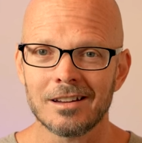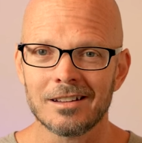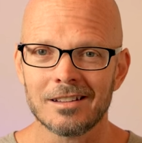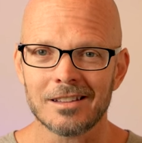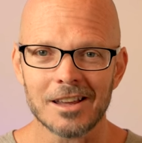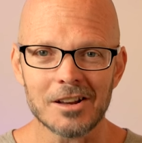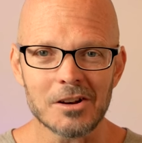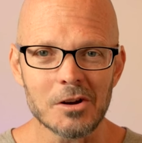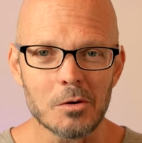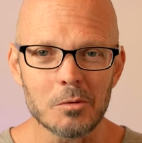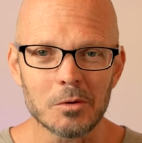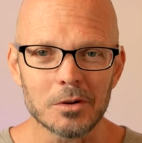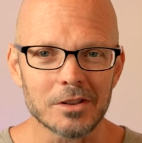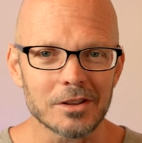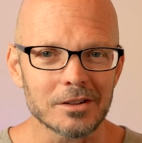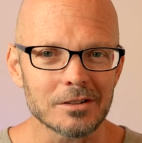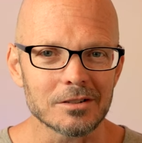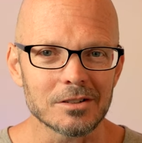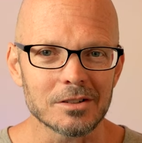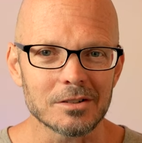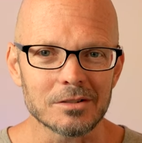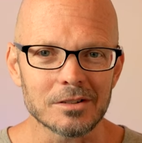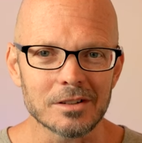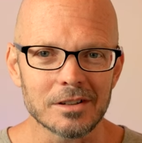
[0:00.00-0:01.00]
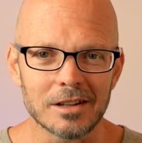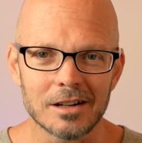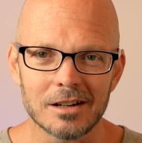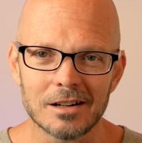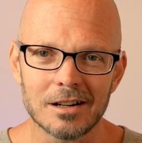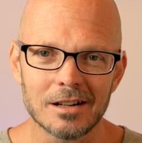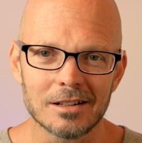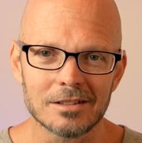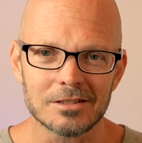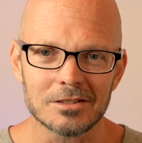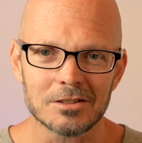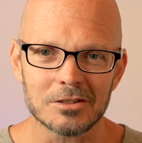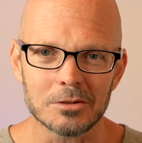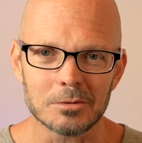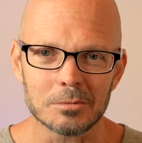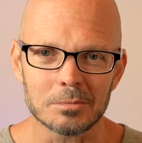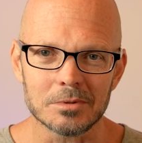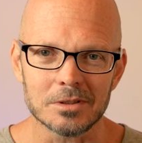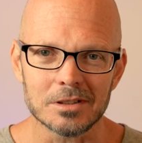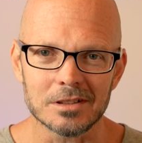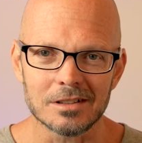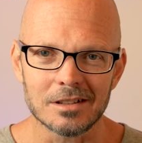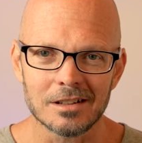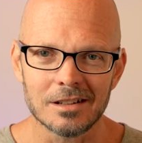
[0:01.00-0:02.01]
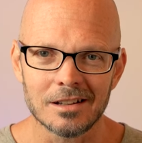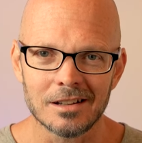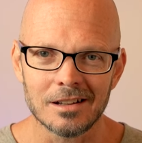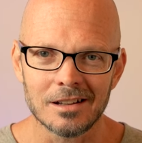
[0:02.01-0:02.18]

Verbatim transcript: They know what they're doing. They're not stupid.